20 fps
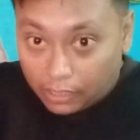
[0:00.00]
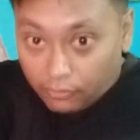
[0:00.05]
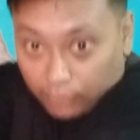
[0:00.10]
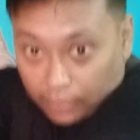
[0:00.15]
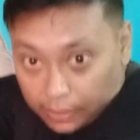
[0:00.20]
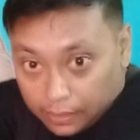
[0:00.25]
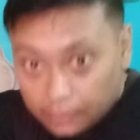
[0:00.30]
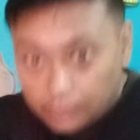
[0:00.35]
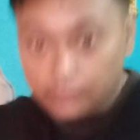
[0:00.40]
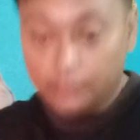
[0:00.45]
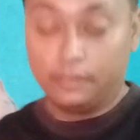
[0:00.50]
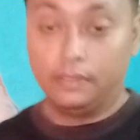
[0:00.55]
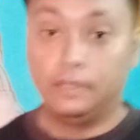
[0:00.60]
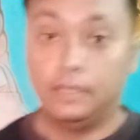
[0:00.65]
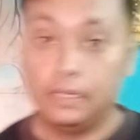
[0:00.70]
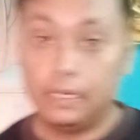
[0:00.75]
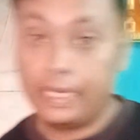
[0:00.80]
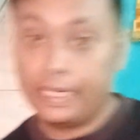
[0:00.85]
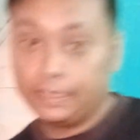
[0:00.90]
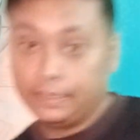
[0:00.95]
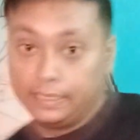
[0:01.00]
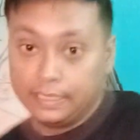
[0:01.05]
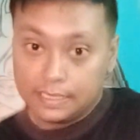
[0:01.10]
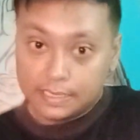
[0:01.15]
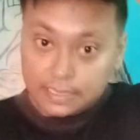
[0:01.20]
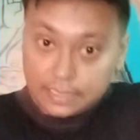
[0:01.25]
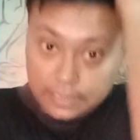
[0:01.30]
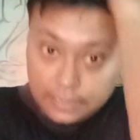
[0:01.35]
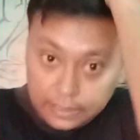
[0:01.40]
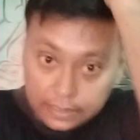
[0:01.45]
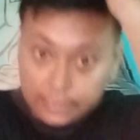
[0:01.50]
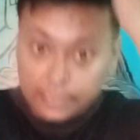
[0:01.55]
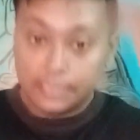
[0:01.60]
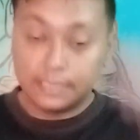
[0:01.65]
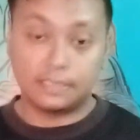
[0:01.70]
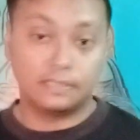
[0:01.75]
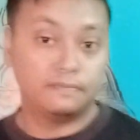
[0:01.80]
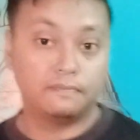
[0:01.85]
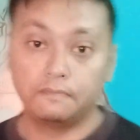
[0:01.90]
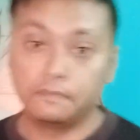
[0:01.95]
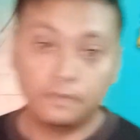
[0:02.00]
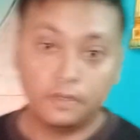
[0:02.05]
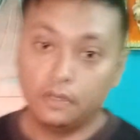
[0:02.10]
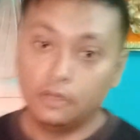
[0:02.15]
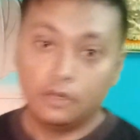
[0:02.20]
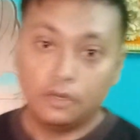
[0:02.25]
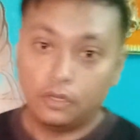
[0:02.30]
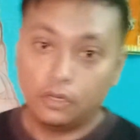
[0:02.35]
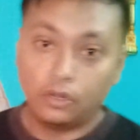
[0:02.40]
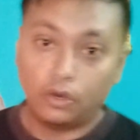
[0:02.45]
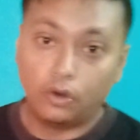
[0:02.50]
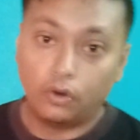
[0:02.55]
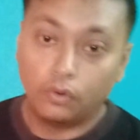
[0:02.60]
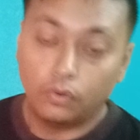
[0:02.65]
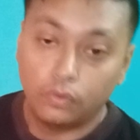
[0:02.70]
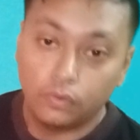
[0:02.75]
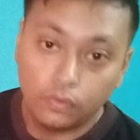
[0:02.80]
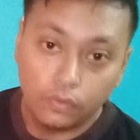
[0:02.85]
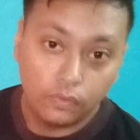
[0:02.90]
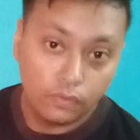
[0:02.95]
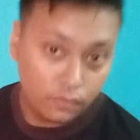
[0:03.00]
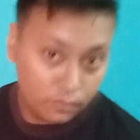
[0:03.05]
cover like this. No.